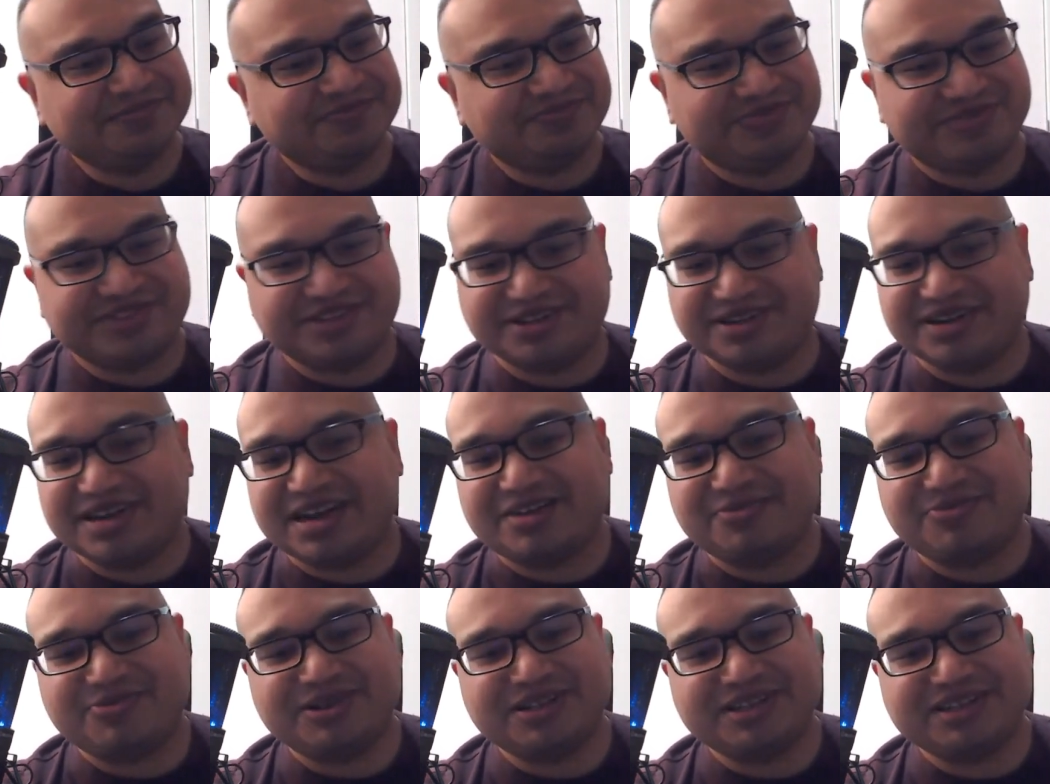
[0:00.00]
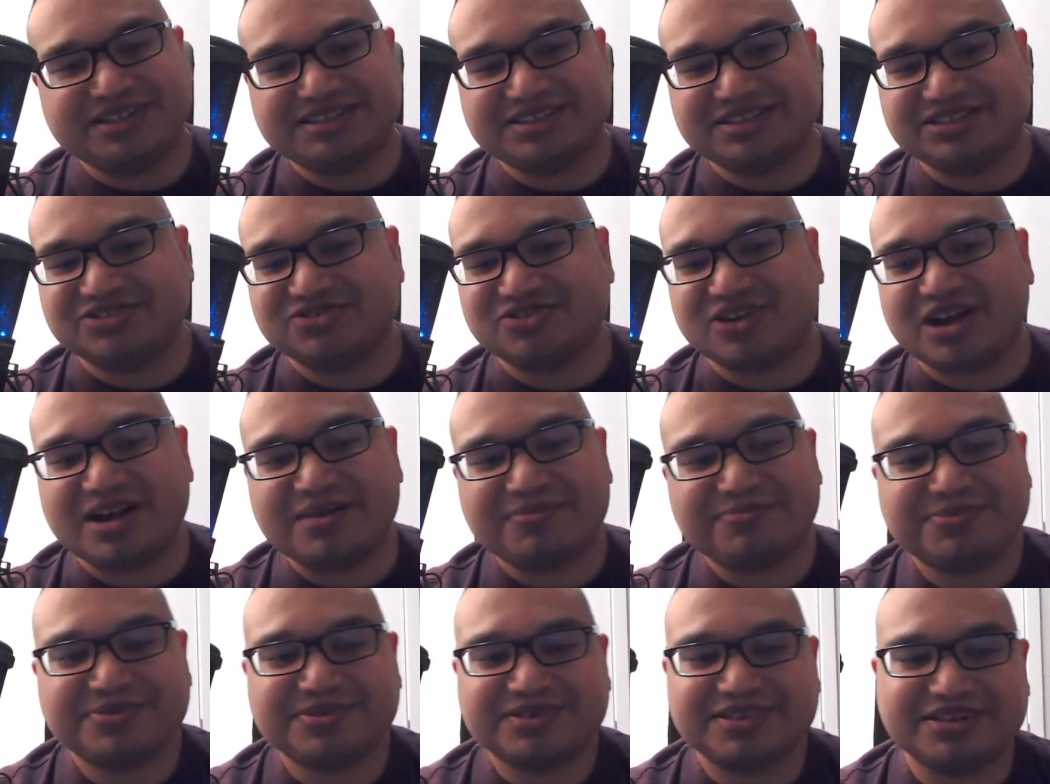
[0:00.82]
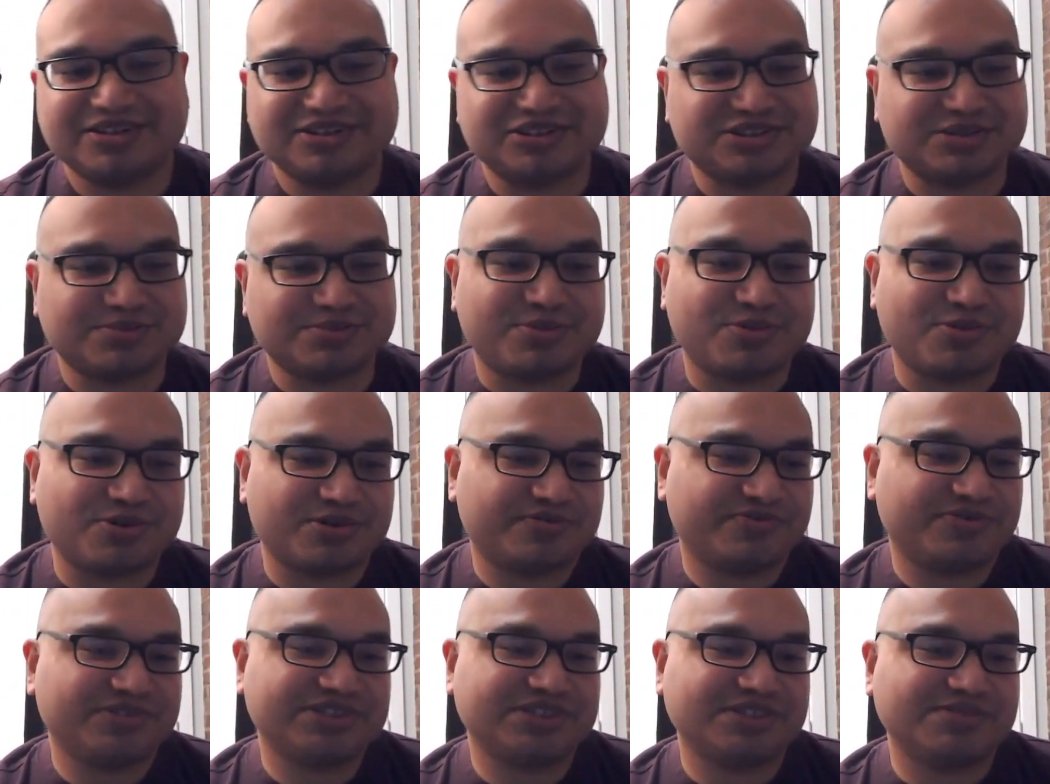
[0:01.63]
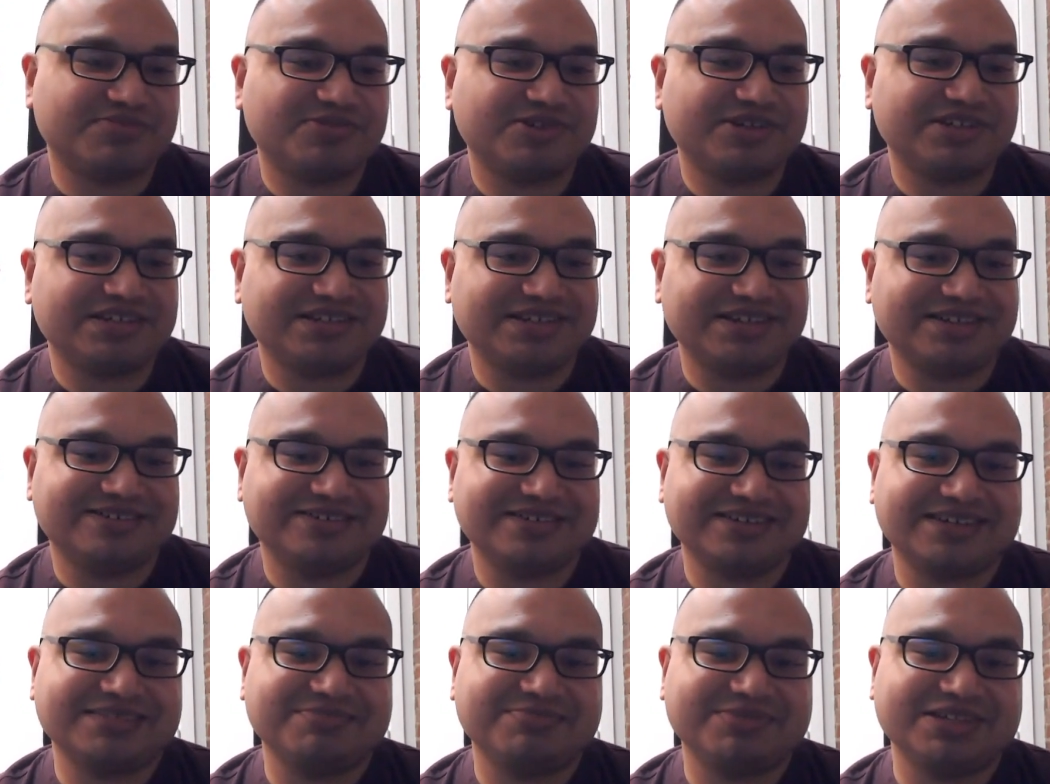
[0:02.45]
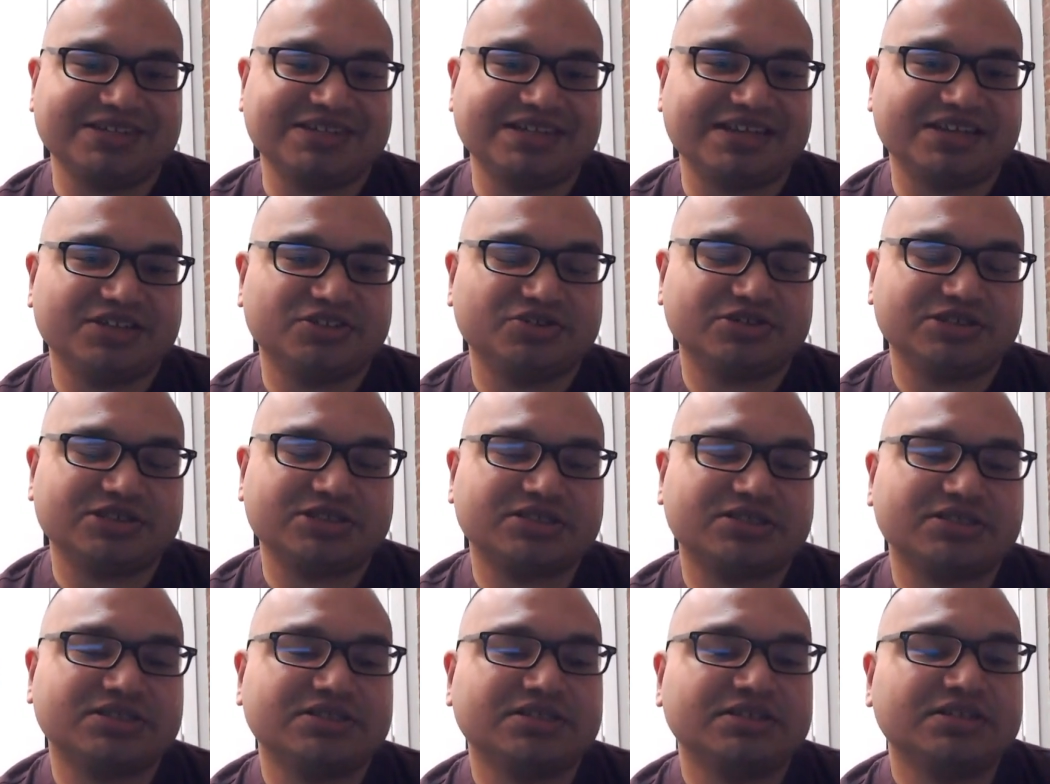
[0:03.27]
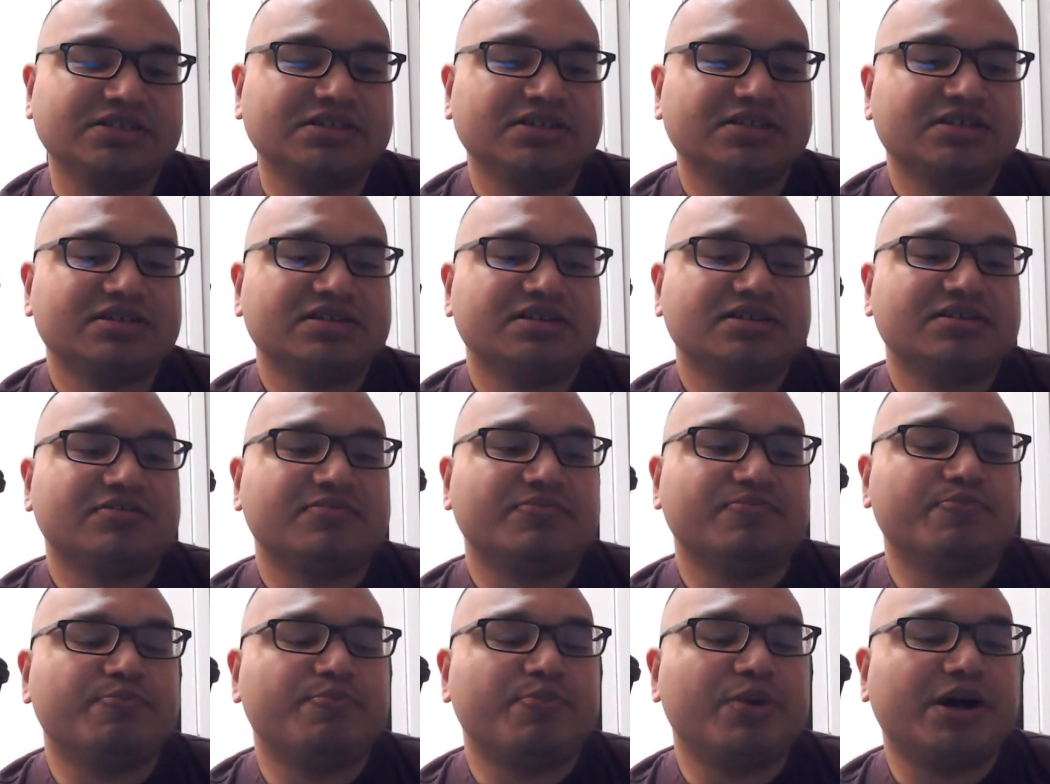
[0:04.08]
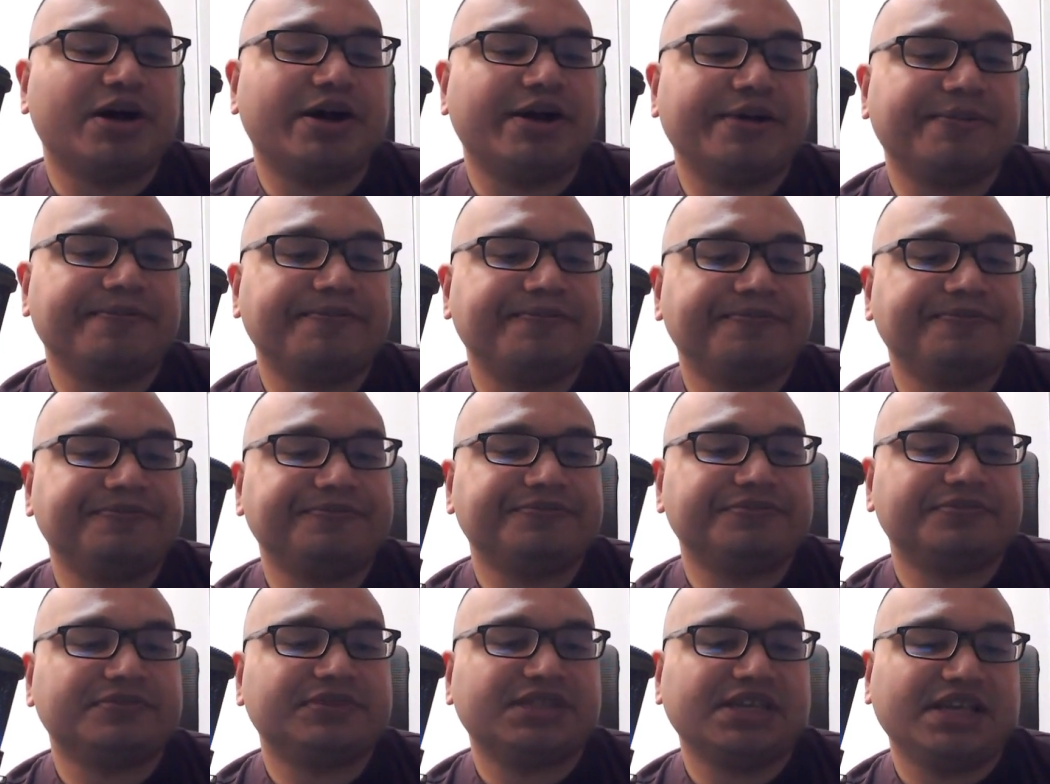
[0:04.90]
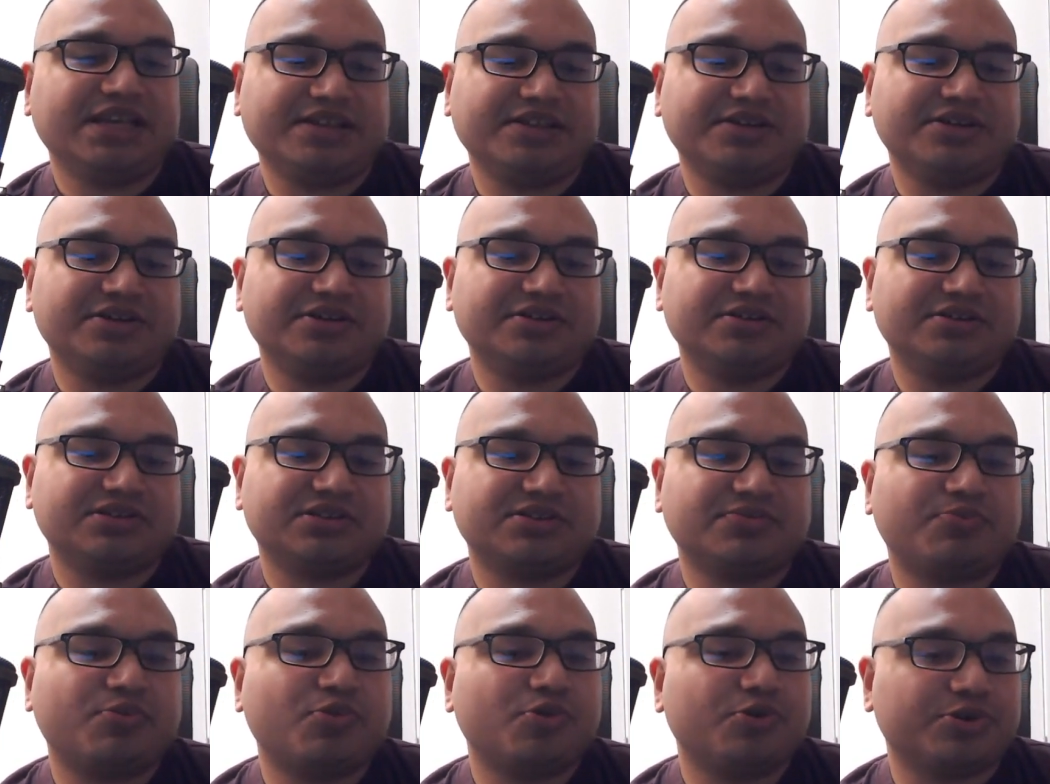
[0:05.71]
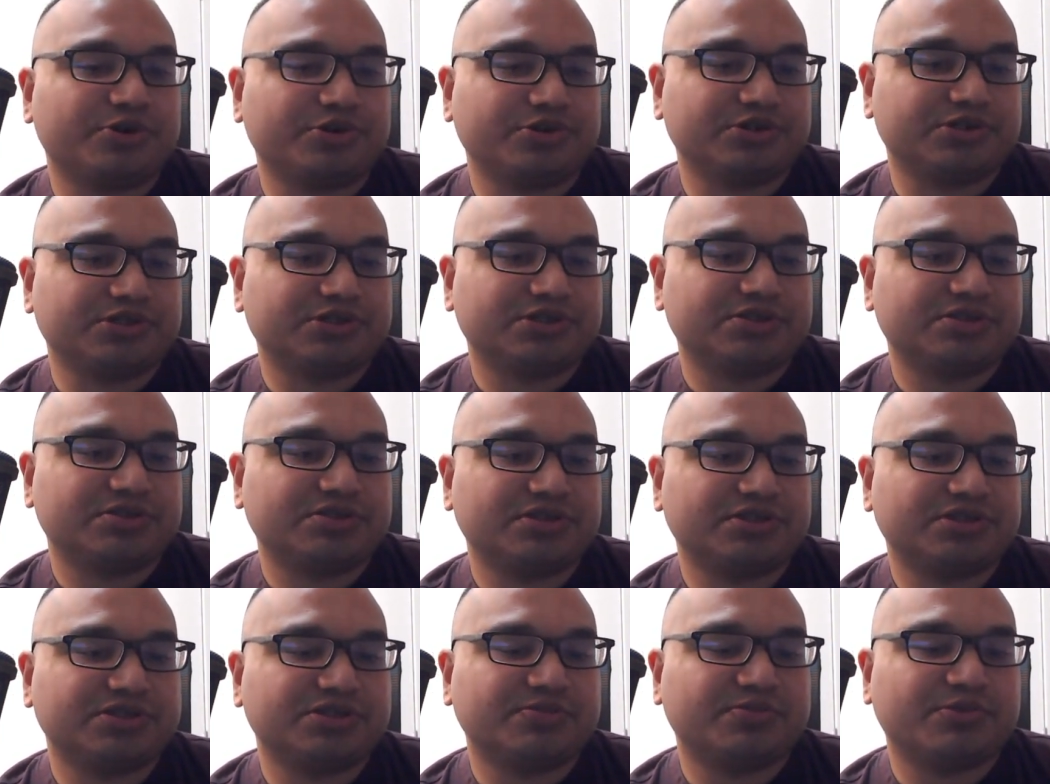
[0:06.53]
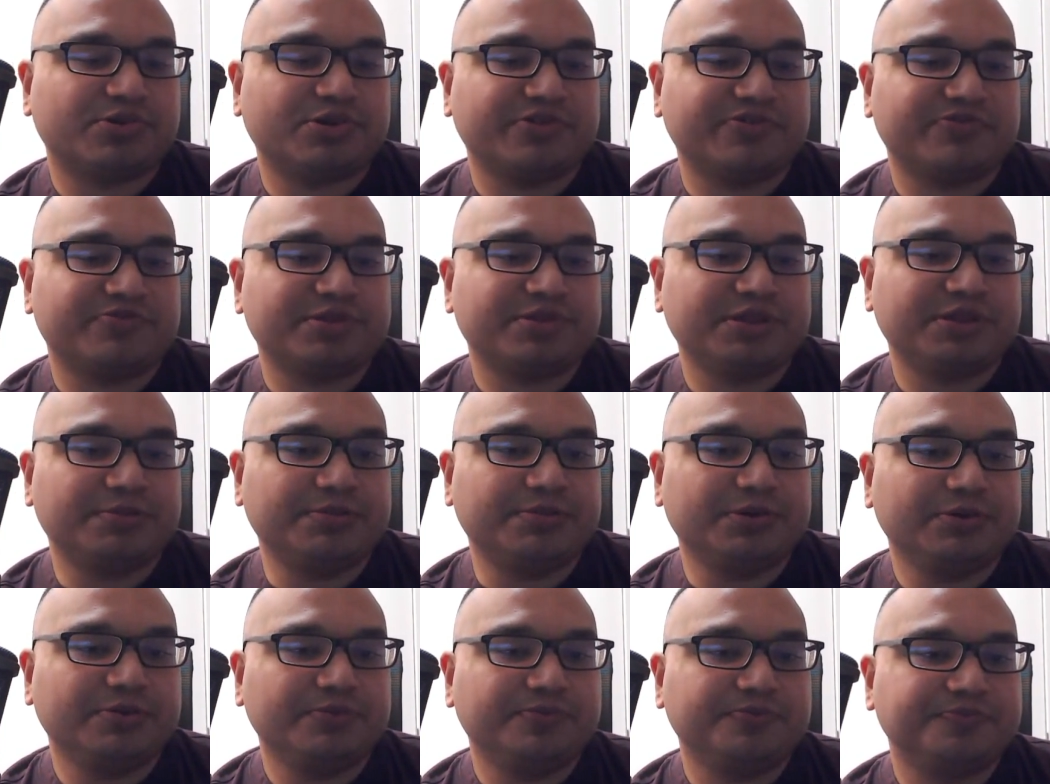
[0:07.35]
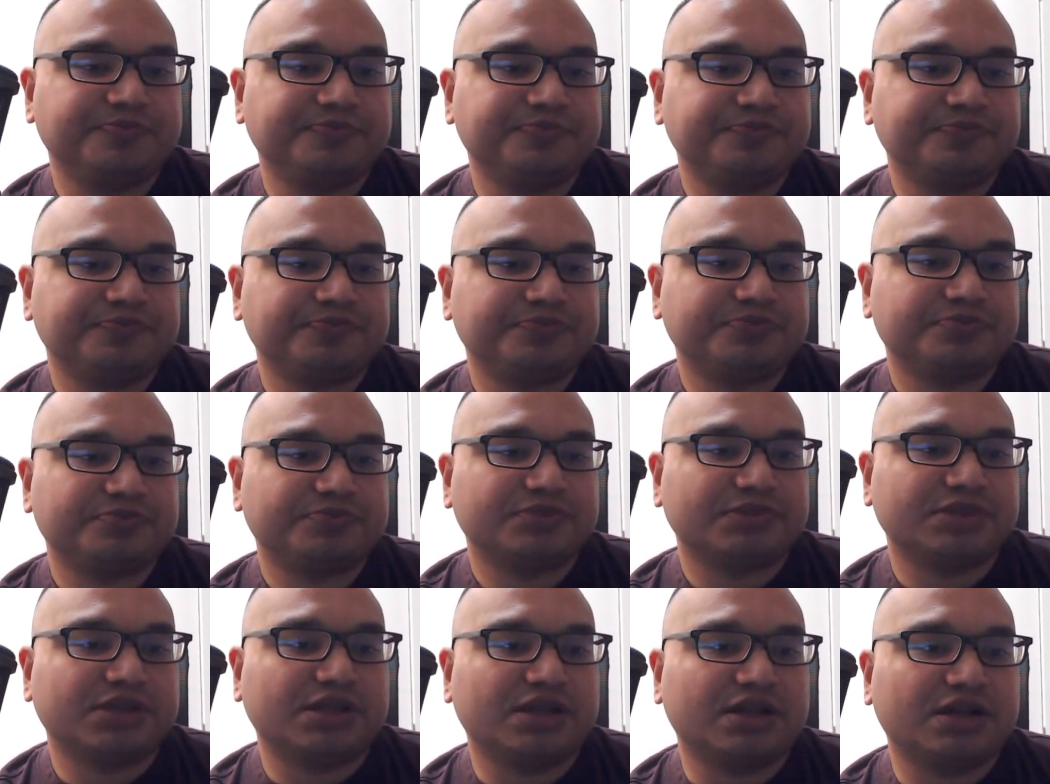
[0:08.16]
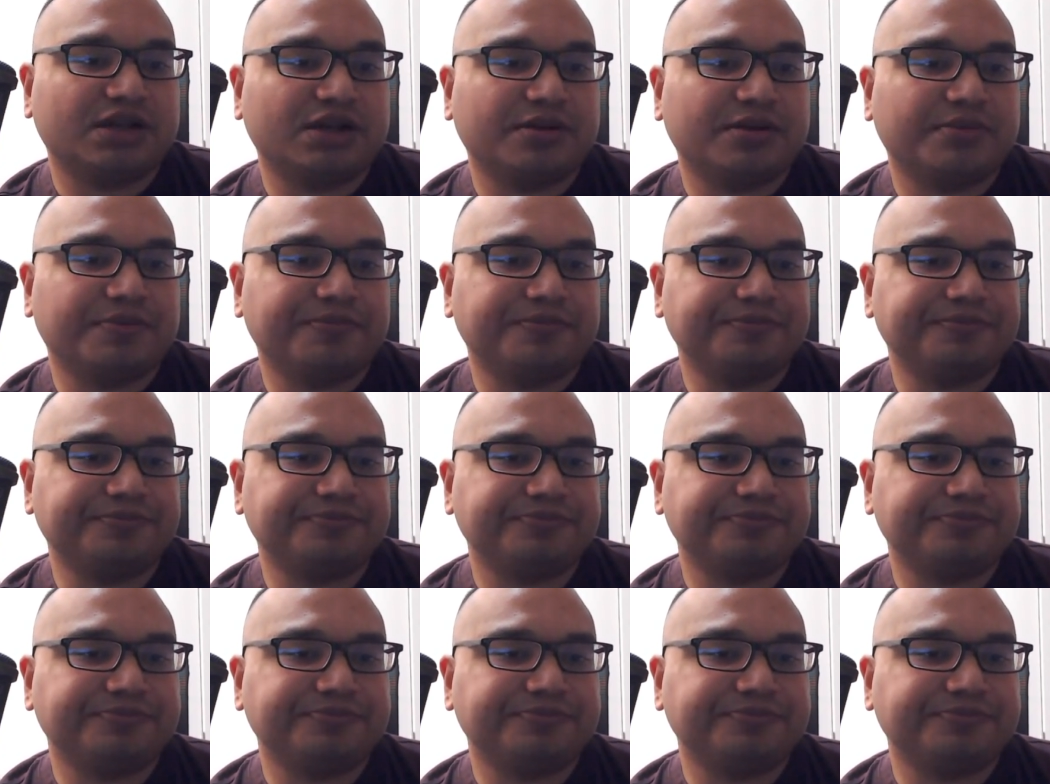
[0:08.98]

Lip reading: they're not willing to drop their support for someone, it can be dangerous. But yeah, they're supporters. They're supportive people. Um,